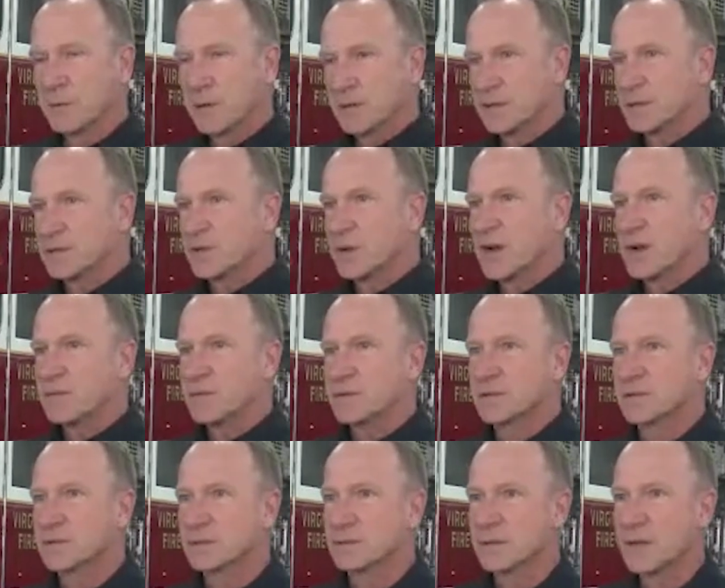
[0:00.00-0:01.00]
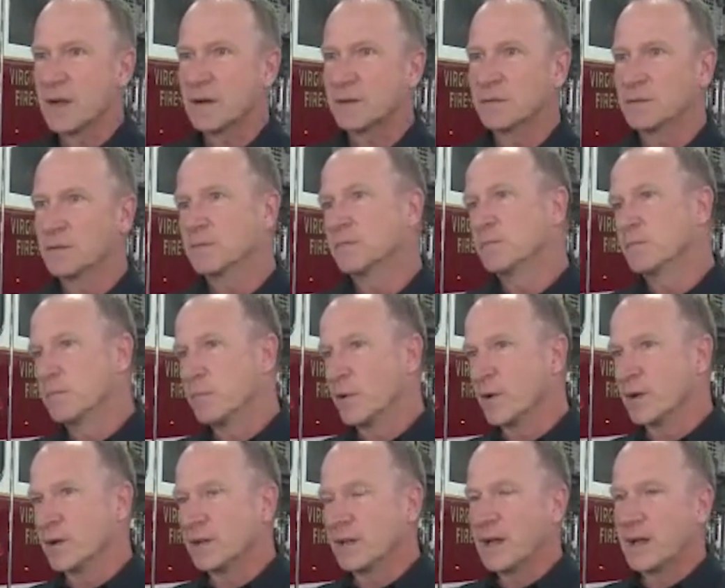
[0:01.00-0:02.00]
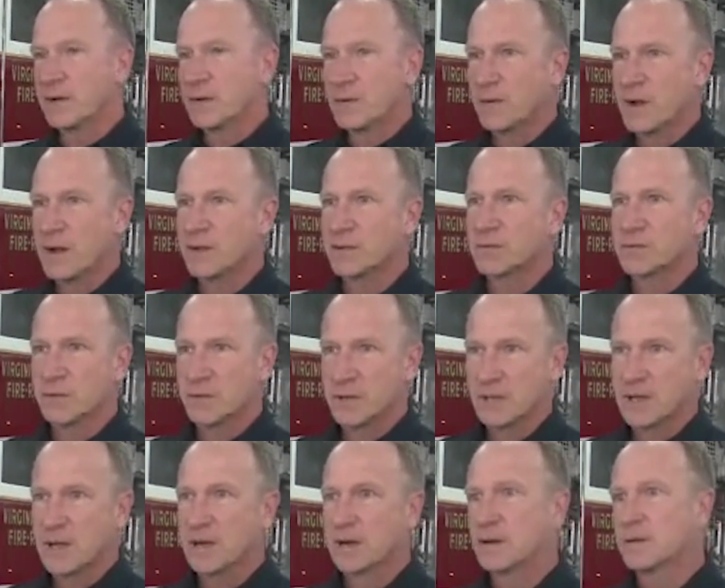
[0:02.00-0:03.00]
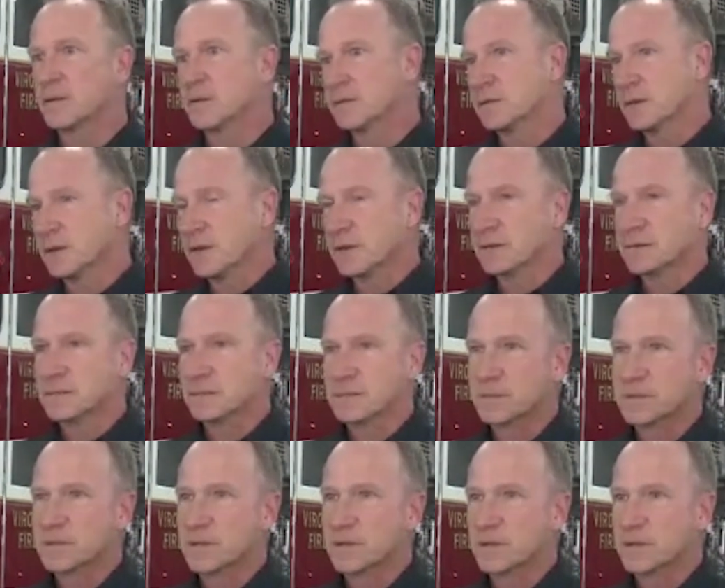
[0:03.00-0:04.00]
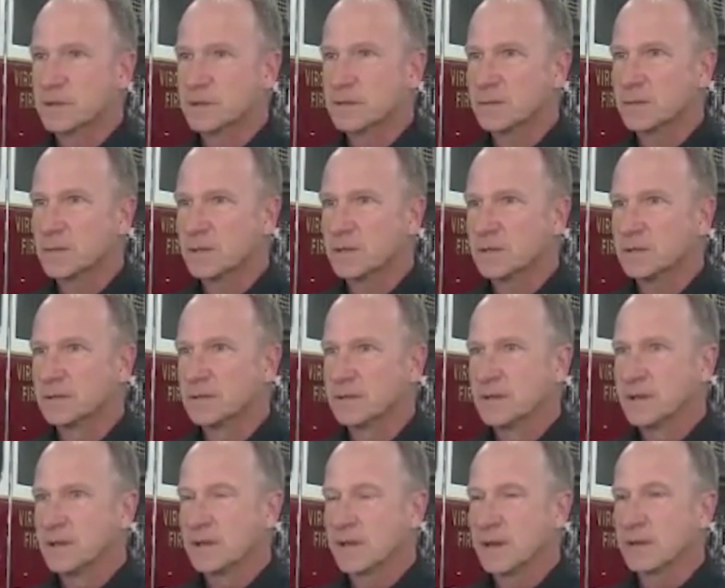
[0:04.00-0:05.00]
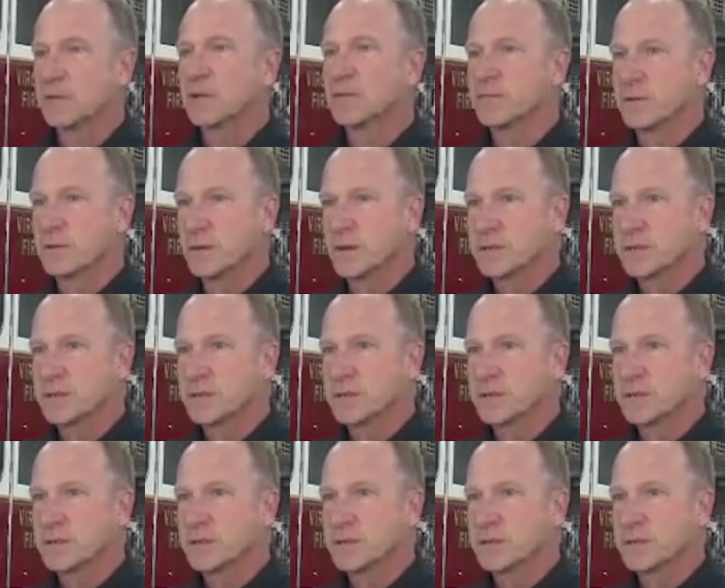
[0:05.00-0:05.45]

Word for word: being the driver to now bringing a ladder around, throwing a ladder, and, you know, starting to uh, get ready for the